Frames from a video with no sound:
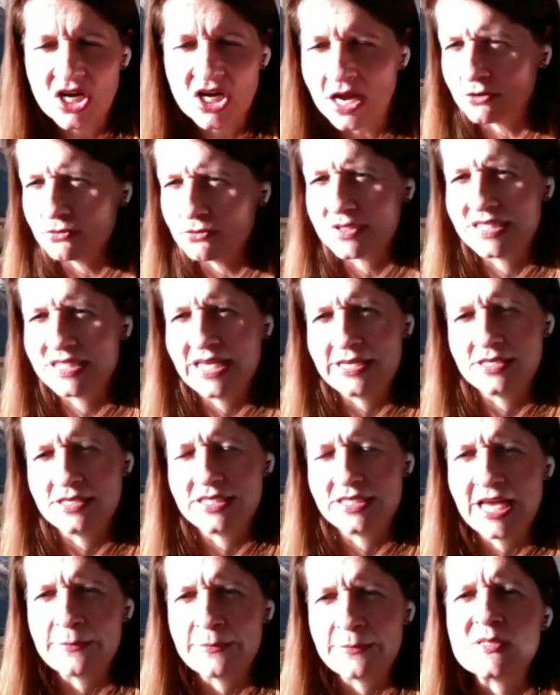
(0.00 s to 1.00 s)
Charles,
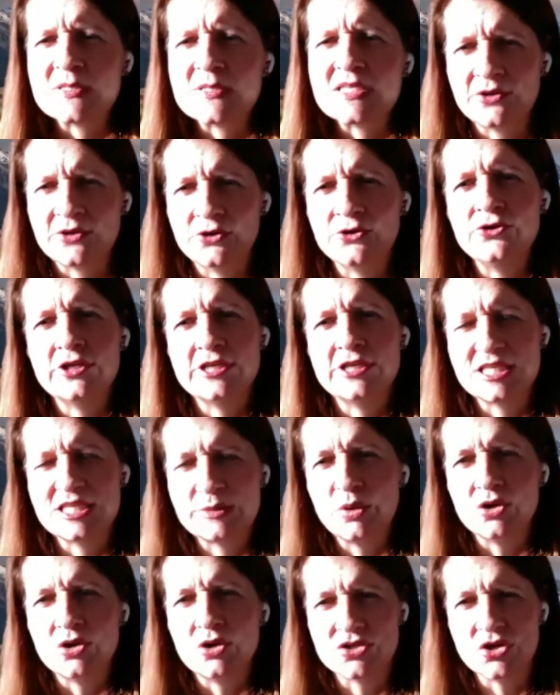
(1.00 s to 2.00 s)
that is absolutely
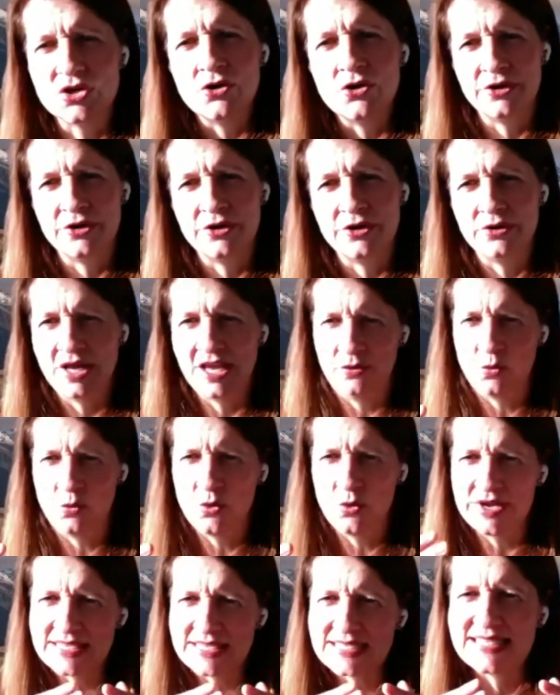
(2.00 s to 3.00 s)
spot on.
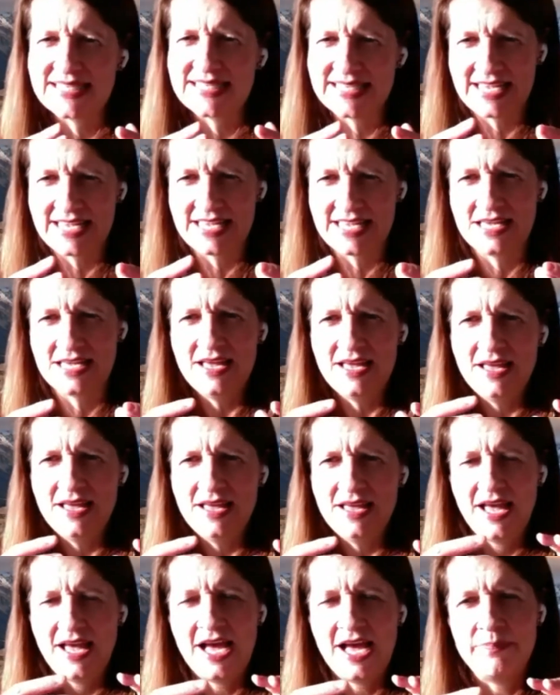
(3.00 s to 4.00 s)
And we see
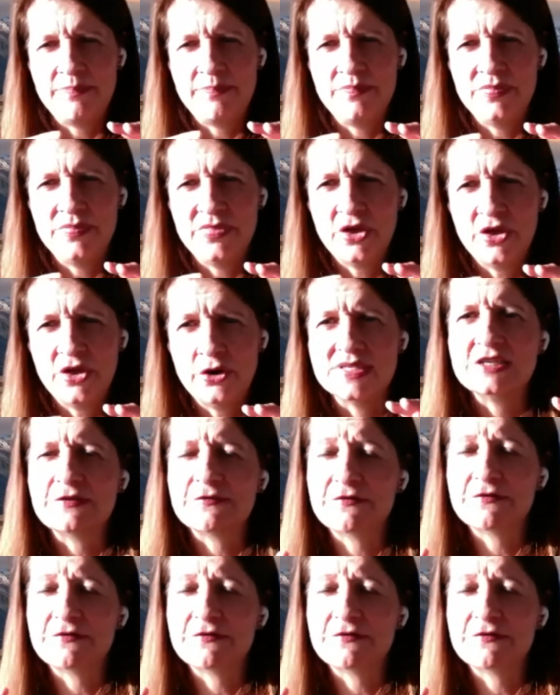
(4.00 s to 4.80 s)
those